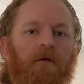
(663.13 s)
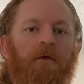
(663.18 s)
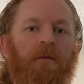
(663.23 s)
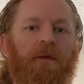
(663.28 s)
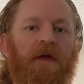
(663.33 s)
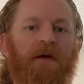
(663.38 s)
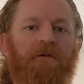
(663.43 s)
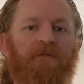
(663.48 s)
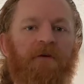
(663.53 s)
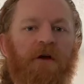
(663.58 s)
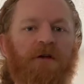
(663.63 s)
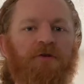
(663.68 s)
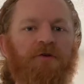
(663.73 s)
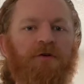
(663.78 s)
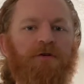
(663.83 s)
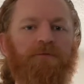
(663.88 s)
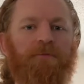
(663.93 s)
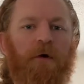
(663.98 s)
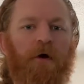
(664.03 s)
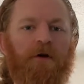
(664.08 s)
To be a
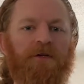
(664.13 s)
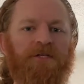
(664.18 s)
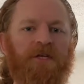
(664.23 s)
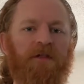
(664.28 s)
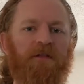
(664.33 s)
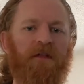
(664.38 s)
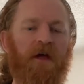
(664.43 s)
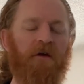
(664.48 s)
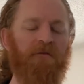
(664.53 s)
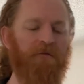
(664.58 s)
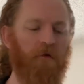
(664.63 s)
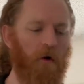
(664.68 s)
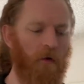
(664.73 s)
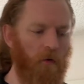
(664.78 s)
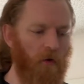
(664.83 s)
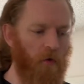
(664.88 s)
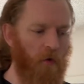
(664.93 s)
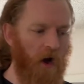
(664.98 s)
virtuous person, therefore,